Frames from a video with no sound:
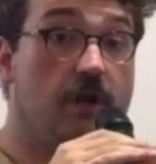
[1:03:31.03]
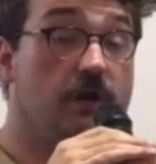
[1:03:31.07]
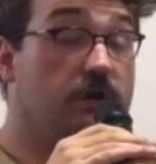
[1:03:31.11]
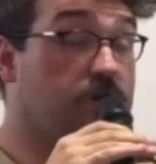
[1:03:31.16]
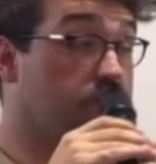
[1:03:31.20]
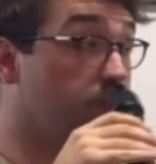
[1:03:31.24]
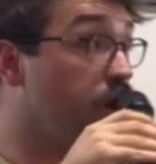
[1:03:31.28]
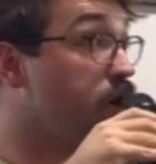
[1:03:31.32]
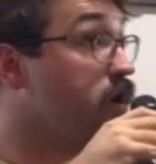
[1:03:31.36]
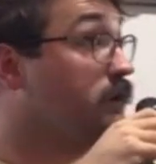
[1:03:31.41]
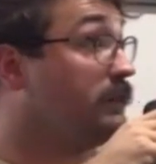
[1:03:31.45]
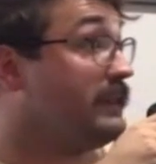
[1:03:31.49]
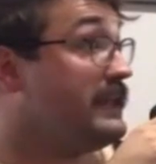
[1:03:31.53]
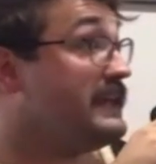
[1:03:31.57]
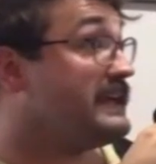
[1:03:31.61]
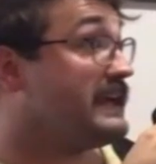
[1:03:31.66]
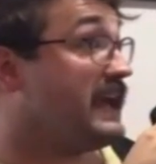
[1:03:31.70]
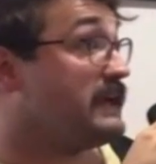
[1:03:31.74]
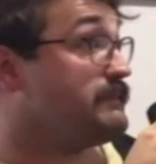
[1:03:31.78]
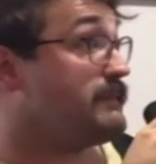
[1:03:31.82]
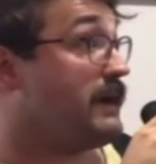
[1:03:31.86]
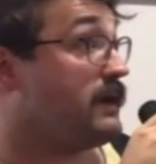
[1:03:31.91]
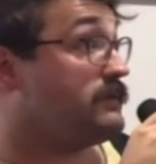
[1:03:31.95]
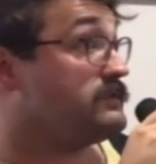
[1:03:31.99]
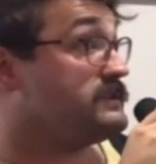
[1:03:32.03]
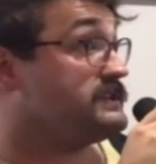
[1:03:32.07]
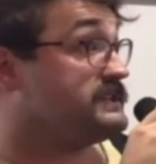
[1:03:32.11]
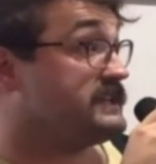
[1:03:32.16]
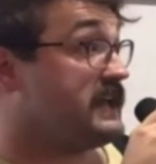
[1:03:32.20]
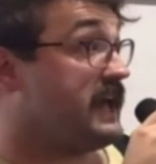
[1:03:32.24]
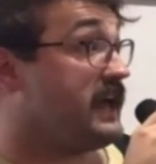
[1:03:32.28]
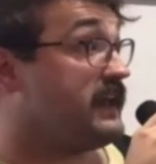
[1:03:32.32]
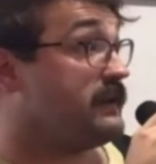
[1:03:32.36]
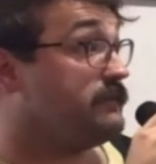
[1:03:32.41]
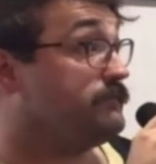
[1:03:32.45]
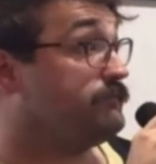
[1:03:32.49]
Clark Lee came out and
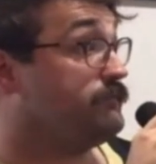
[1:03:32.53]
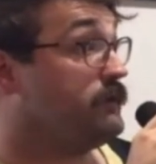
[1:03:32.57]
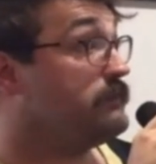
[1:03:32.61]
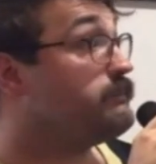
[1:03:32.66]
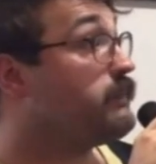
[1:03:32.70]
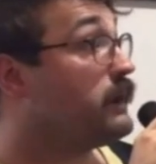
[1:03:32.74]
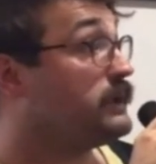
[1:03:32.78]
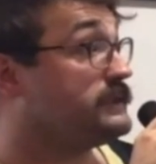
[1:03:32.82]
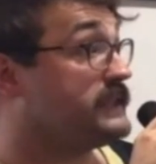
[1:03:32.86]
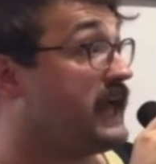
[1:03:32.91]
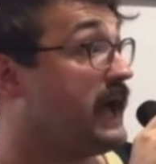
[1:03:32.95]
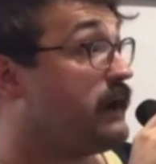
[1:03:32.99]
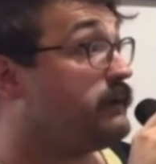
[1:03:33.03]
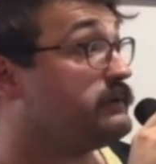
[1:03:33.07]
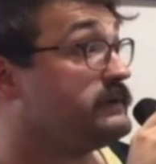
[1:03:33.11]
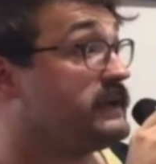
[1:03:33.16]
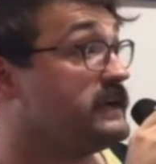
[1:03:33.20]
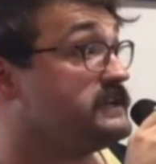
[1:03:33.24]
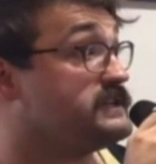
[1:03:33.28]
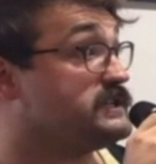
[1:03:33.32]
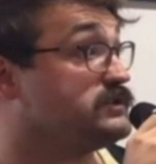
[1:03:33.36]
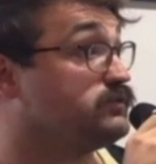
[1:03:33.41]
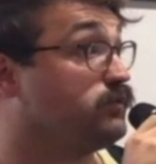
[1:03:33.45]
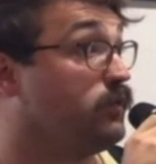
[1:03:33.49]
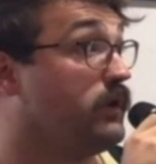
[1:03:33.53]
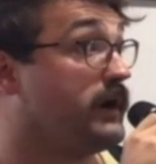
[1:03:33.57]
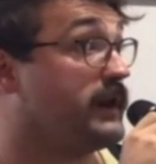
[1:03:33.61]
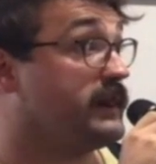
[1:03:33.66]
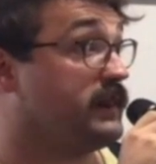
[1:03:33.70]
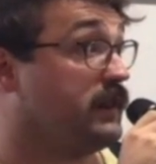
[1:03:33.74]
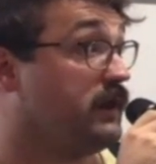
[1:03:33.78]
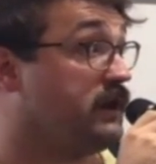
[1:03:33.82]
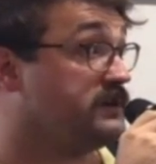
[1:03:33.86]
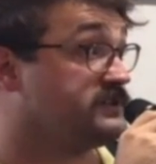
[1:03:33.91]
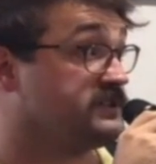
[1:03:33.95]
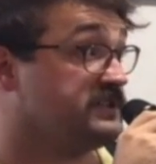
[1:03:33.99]
said football nowadays is won and
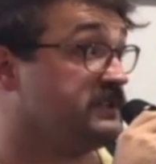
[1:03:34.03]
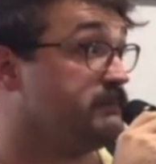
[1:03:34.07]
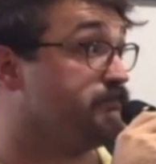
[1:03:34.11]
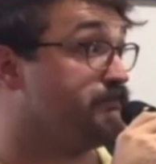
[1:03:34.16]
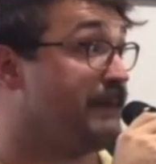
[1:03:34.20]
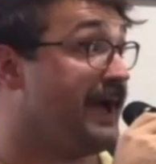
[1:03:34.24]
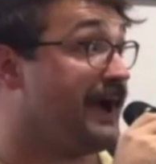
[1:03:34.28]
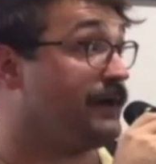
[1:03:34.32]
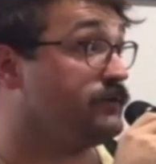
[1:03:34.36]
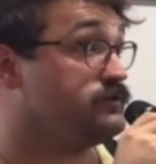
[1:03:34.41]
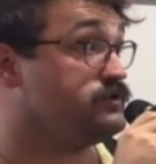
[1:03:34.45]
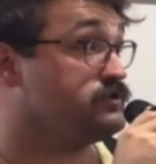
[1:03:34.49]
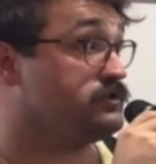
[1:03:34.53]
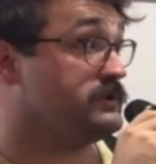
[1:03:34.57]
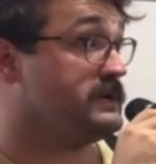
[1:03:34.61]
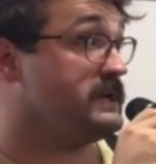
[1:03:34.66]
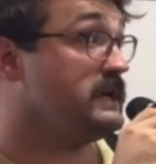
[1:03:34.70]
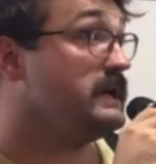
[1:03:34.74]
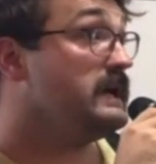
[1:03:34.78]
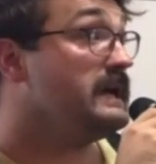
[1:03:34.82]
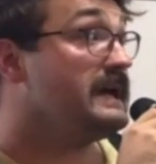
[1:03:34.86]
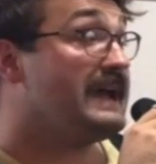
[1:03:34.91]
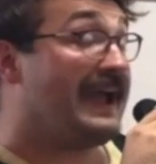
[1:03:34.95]
lost on the boundary.